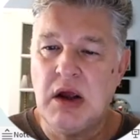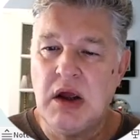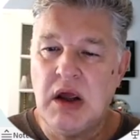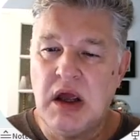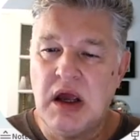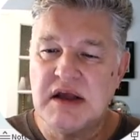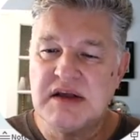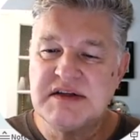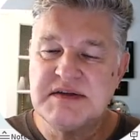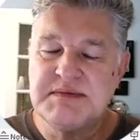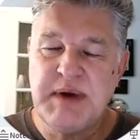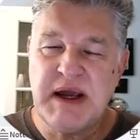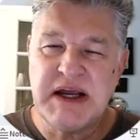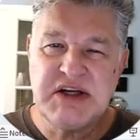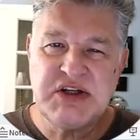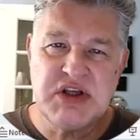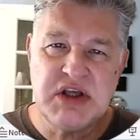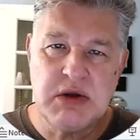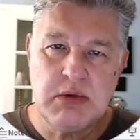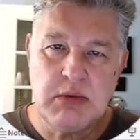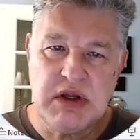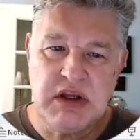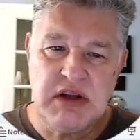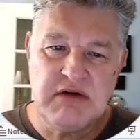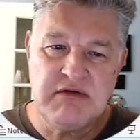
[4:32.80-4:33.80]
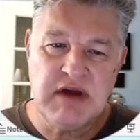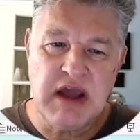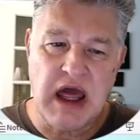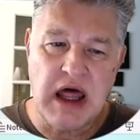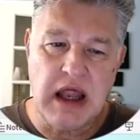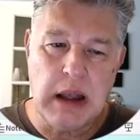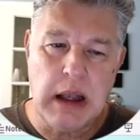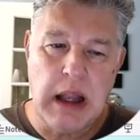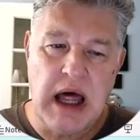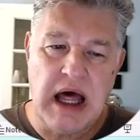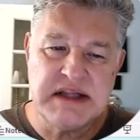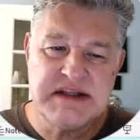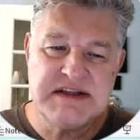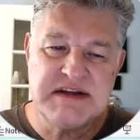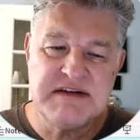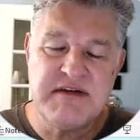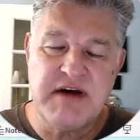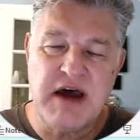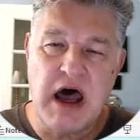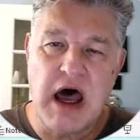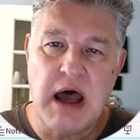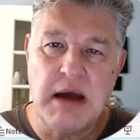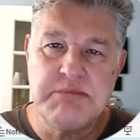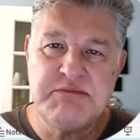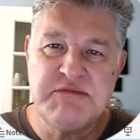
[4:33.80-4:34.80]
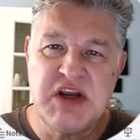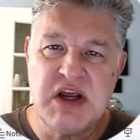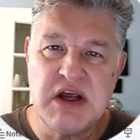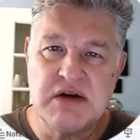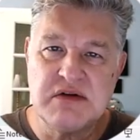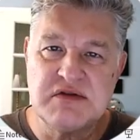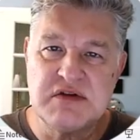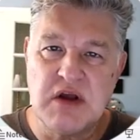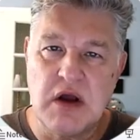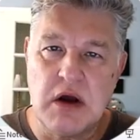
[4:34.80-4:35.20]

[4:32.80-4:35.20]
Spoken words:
especially when you've got lots of objects